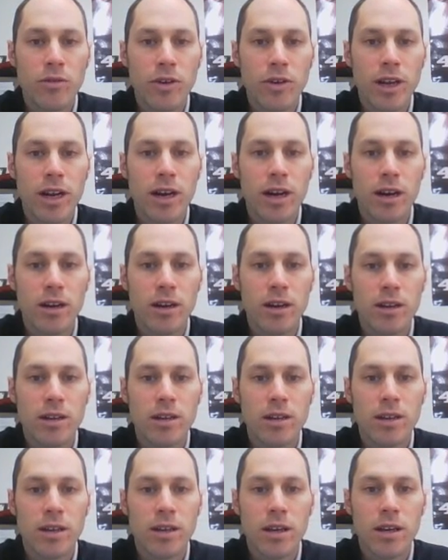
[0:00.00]
over here.
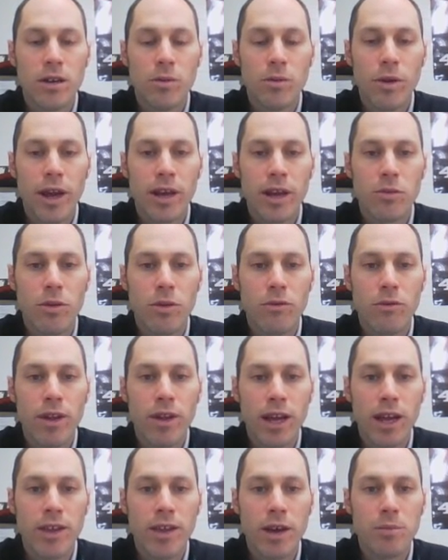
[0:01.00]
Well, I could
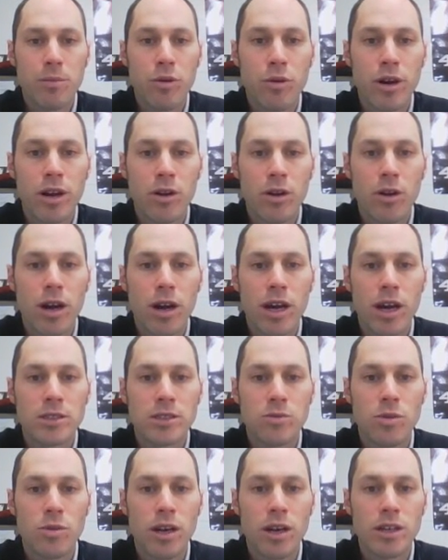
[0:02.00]
reflect that point
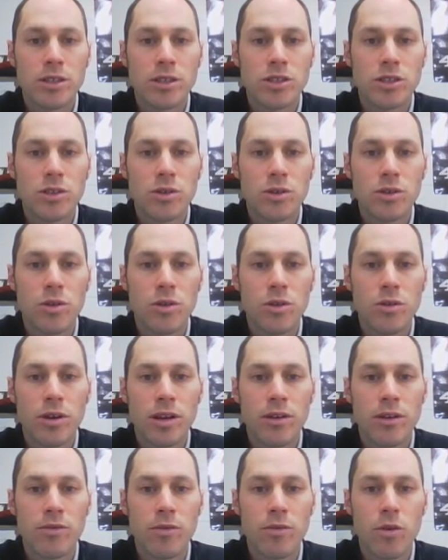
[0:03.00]
across. One, two,
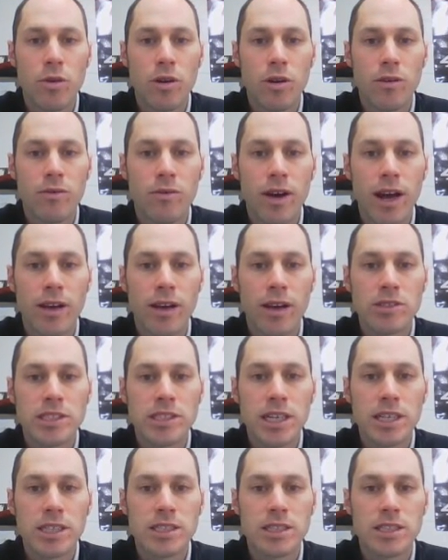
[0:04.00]
three, four, five,
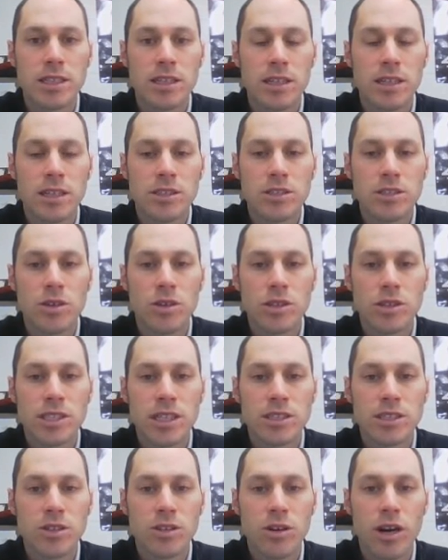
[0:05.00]
six so go
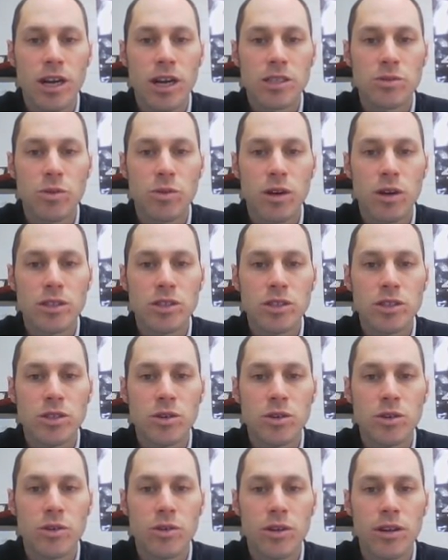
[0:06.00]
six across. One,
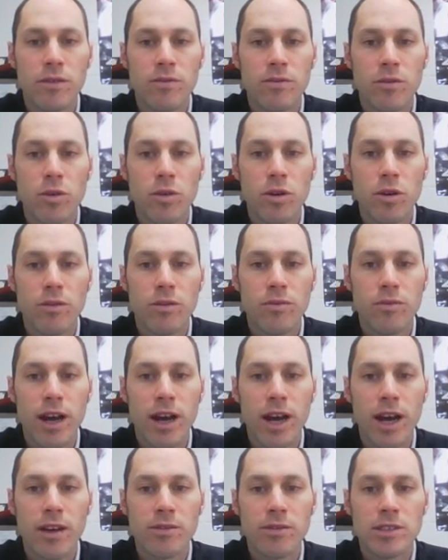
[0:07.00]
two, three, four,
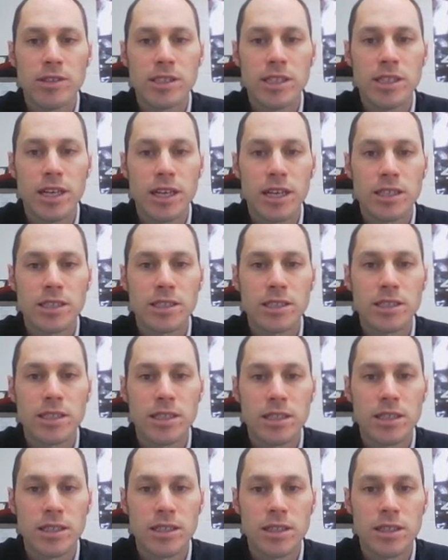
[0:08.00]
five, six.